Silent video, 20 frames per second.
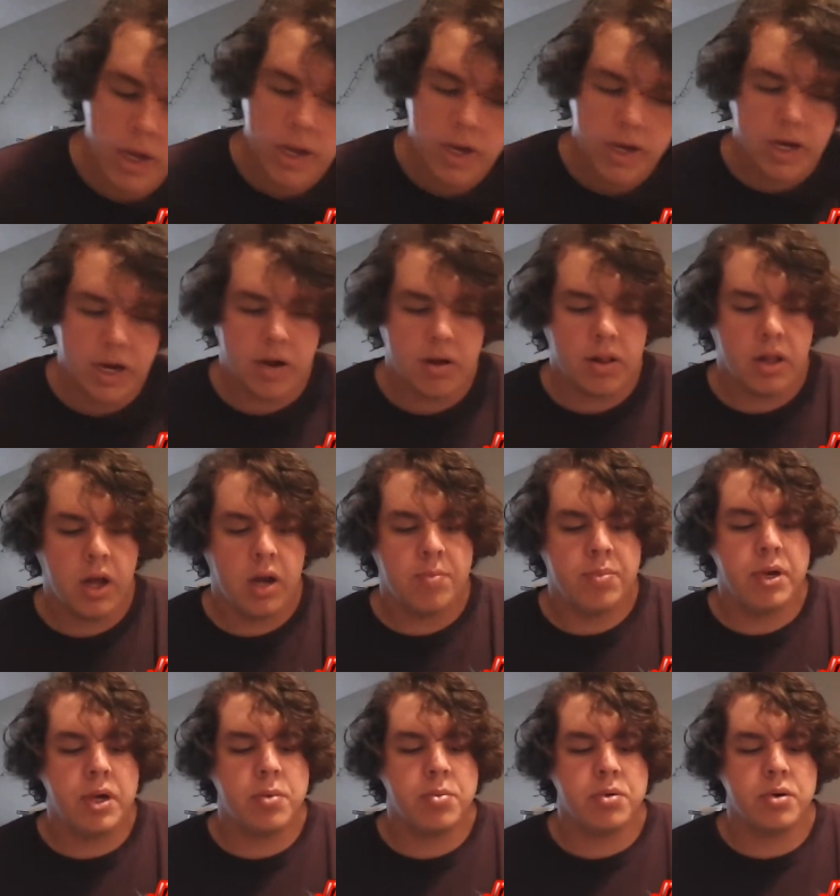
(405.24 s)
Now, a lot of
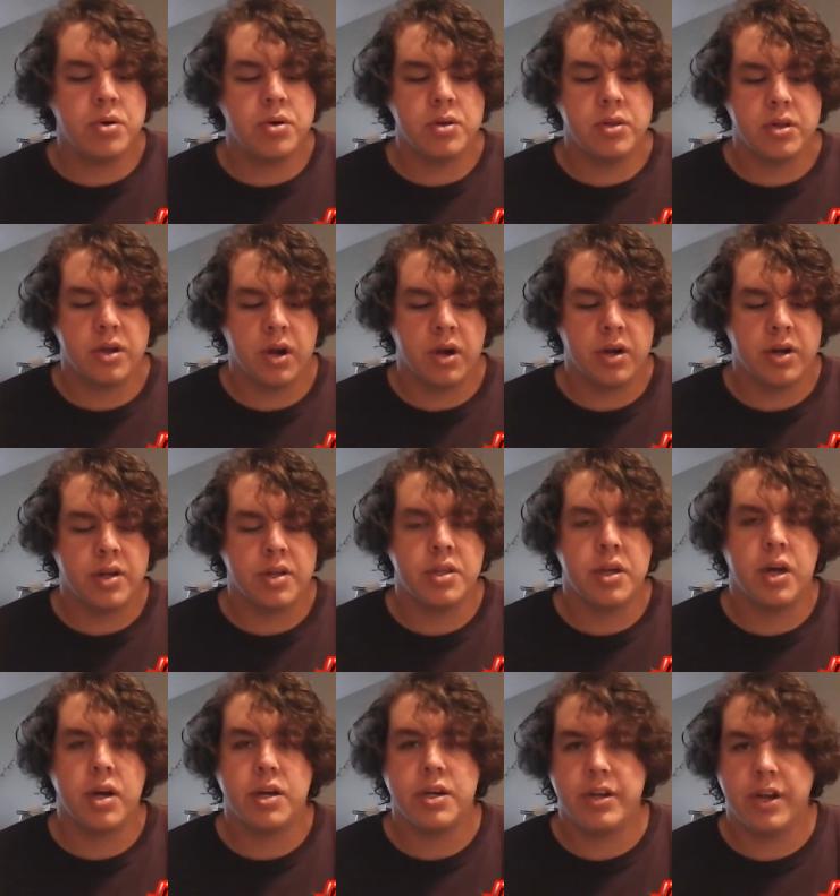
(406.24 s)
people are going to
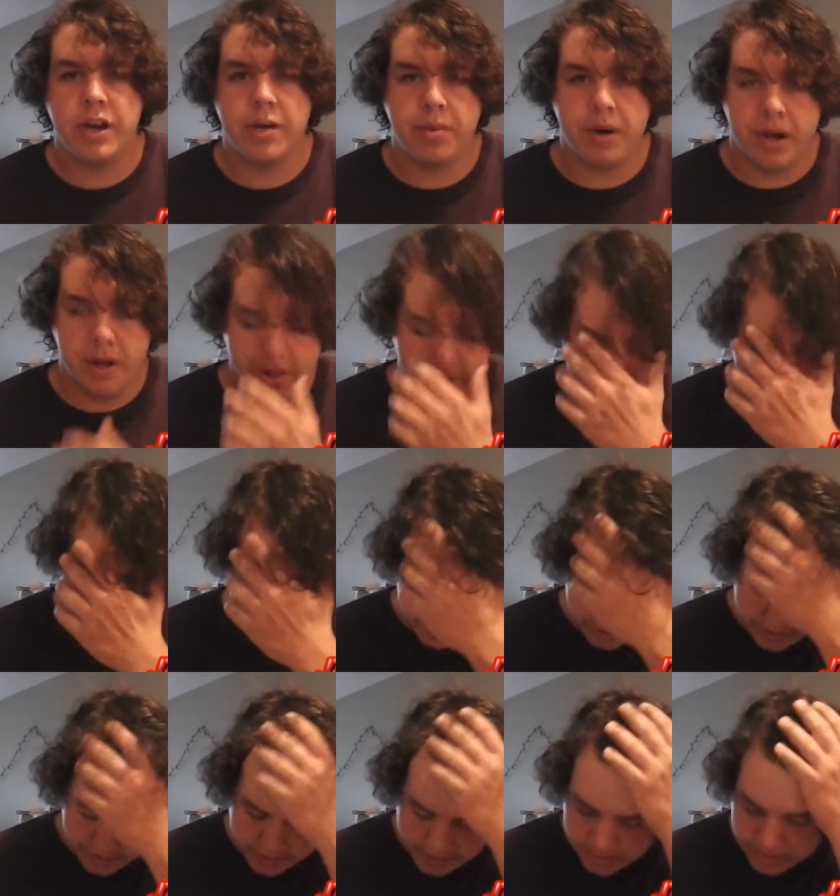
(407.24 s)
talk shit about
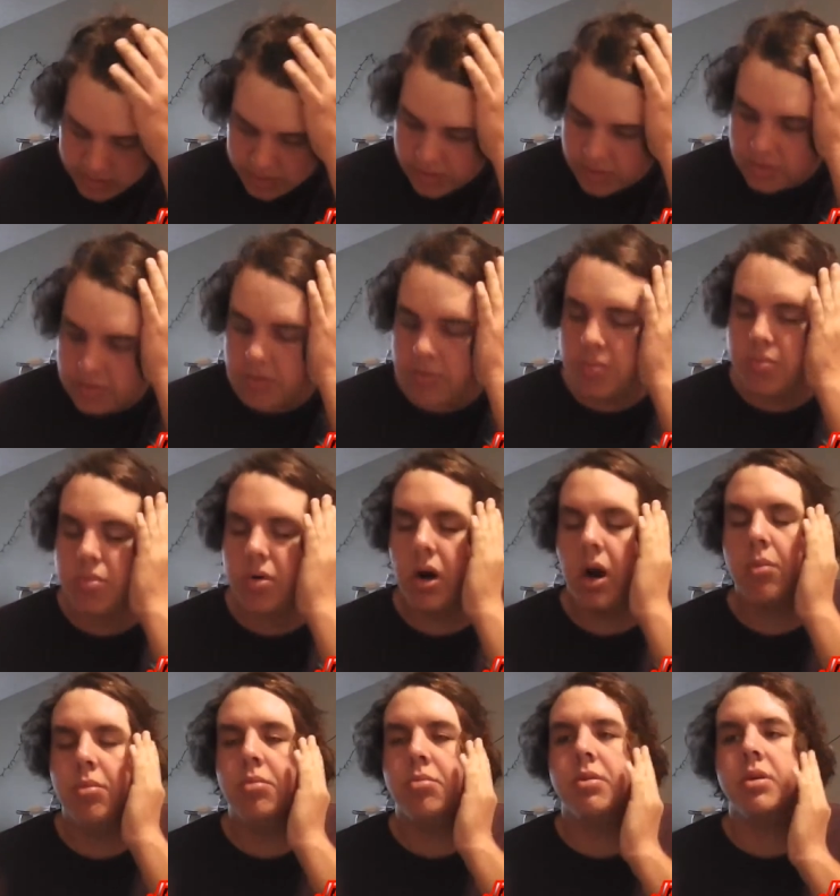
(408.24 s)
this,
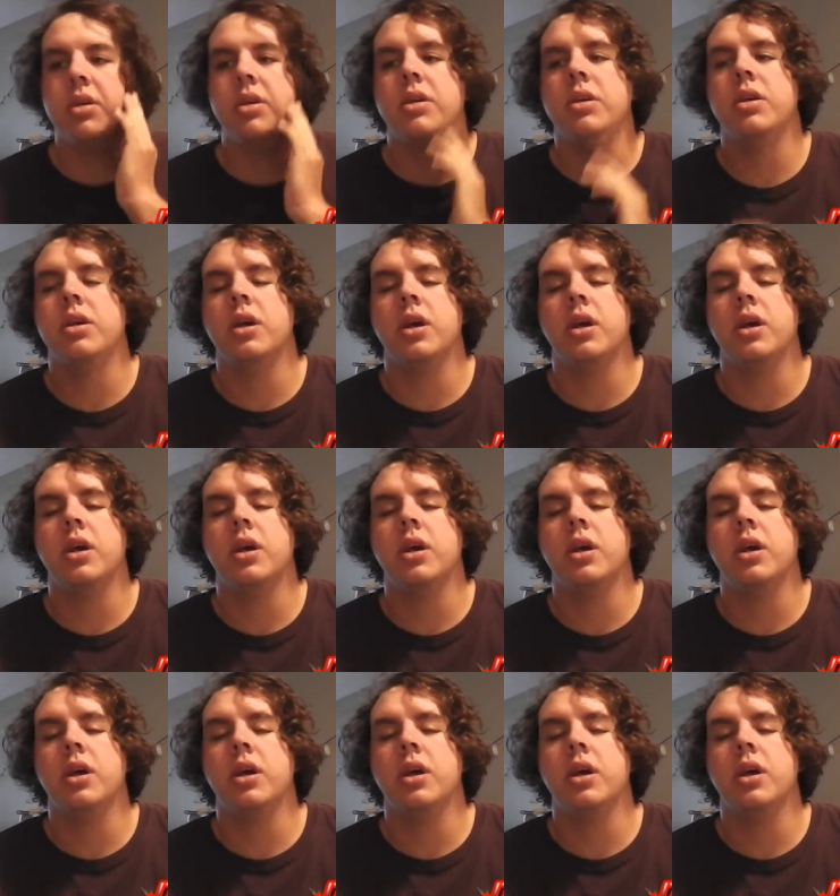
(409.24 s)
probably.